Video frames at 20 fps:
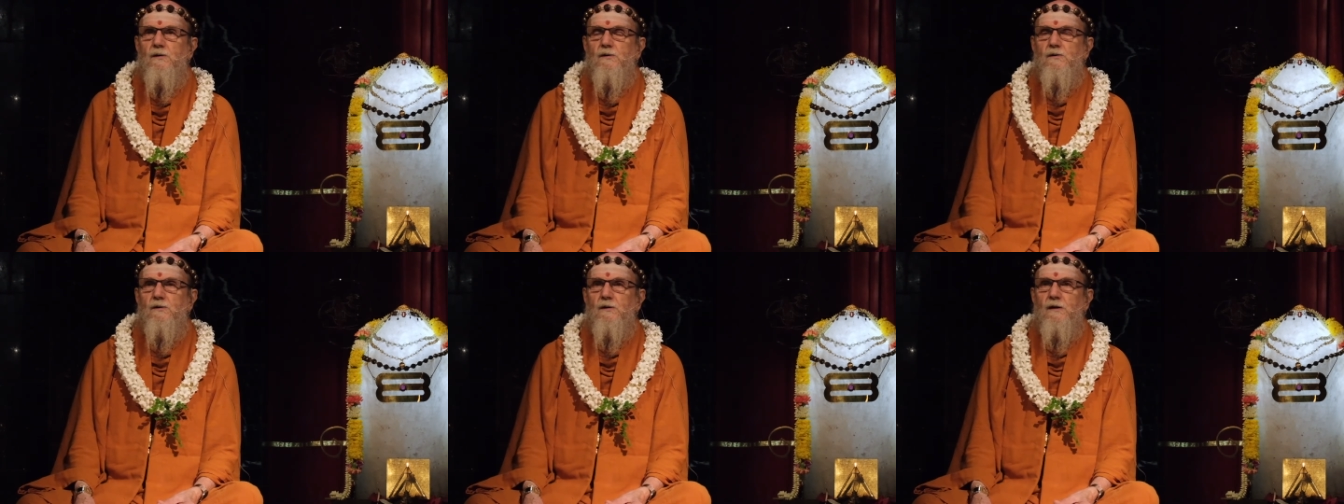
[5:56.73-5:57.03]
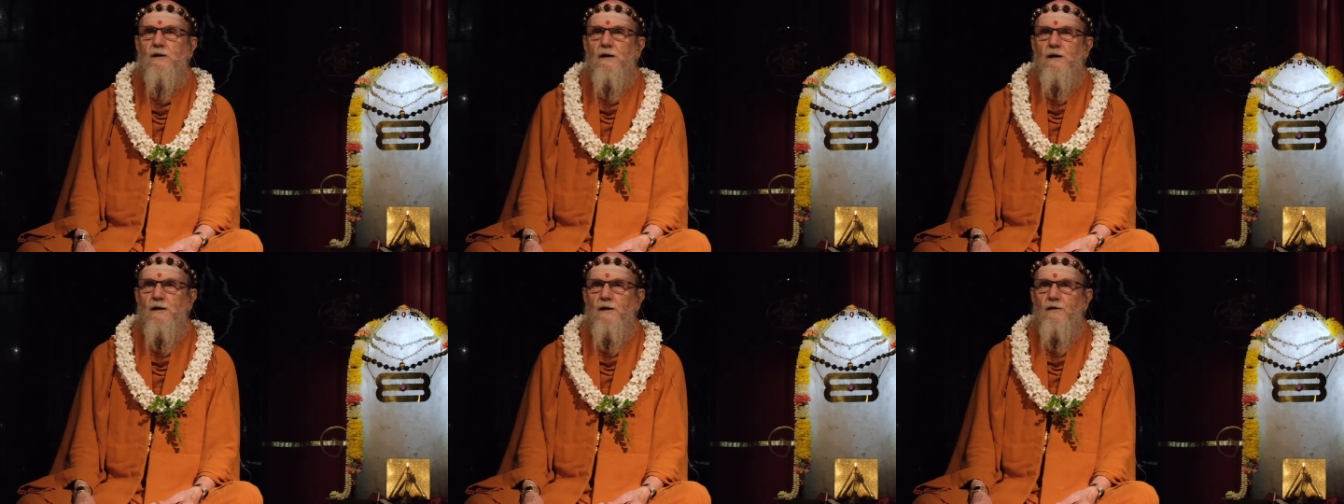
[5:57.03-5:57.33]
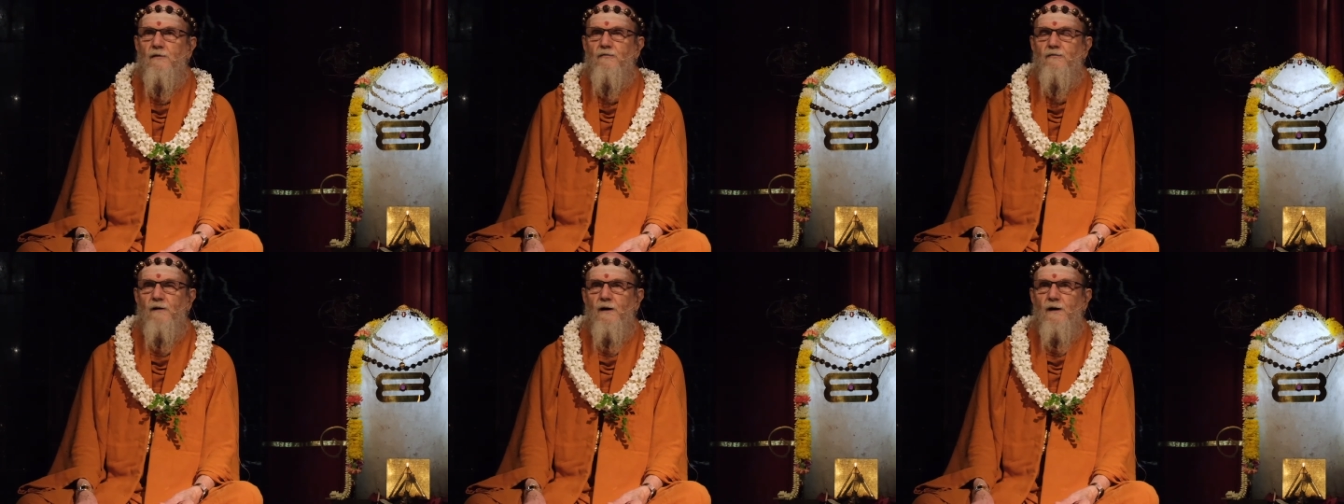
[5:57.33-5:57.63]
to
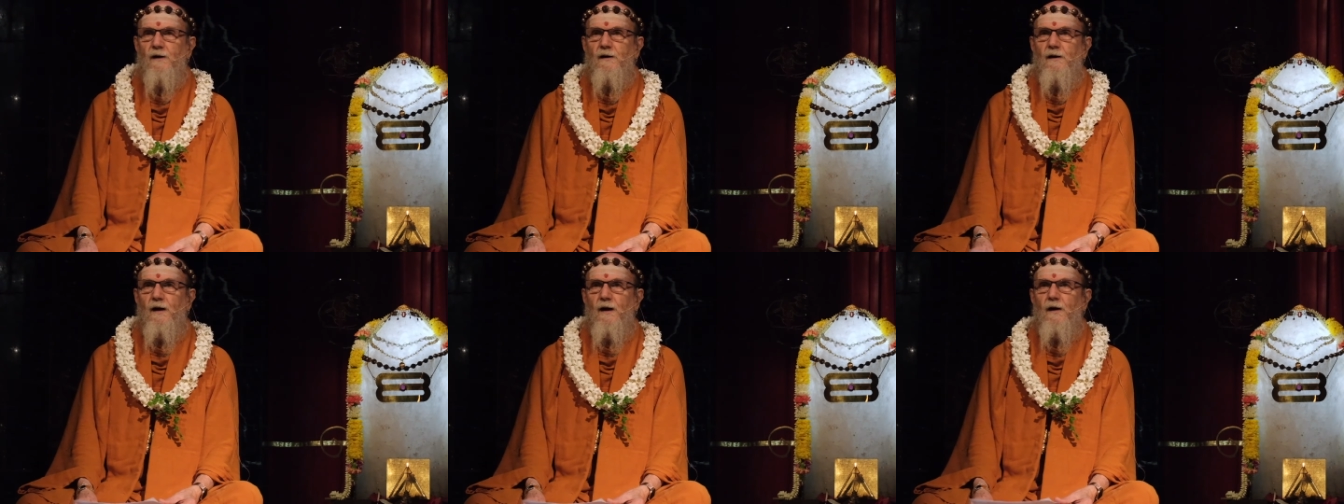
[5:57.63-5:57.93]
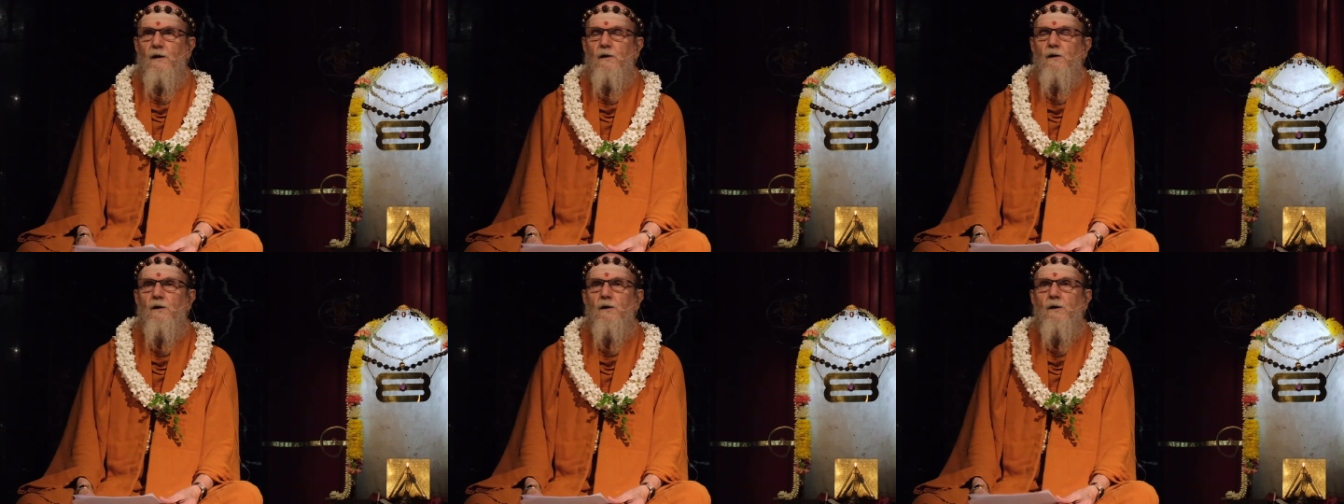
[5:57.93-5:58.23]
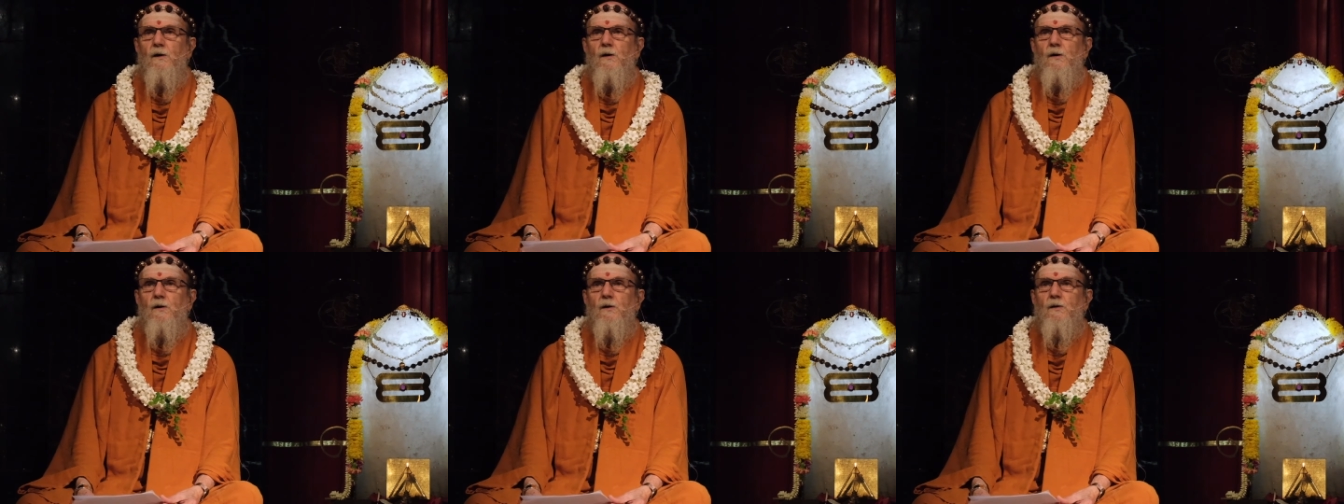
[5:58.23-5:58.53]
clarify that
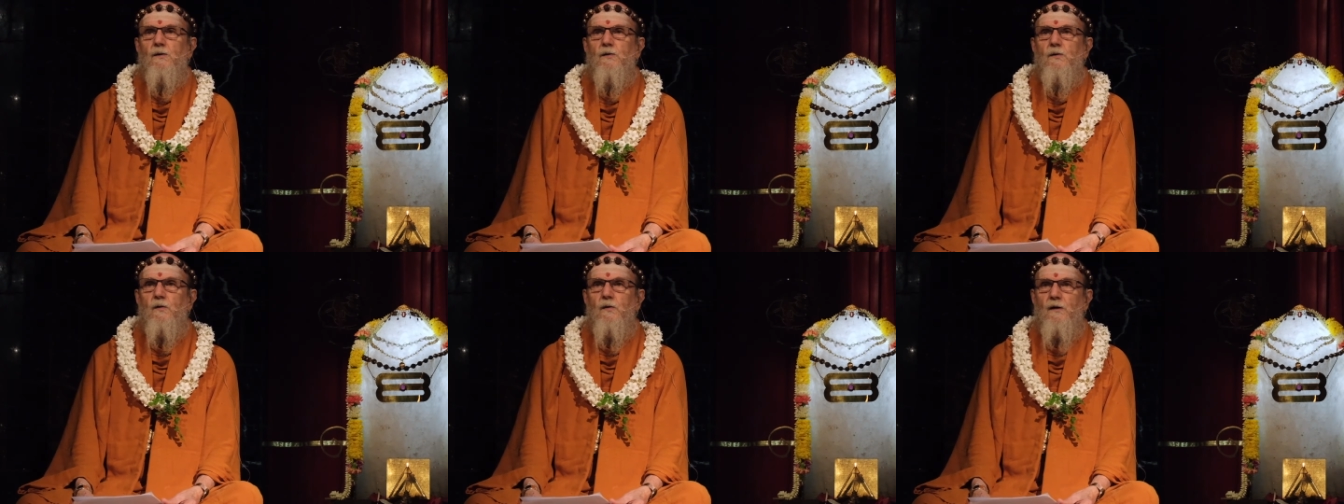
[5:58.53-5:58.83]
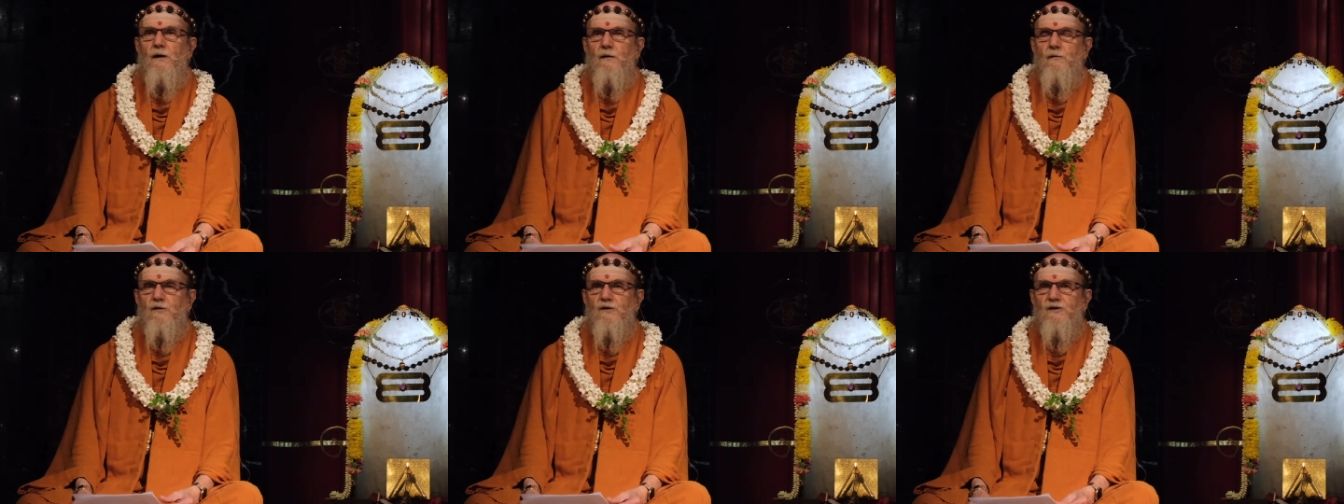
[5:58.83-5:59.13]
Gurudeva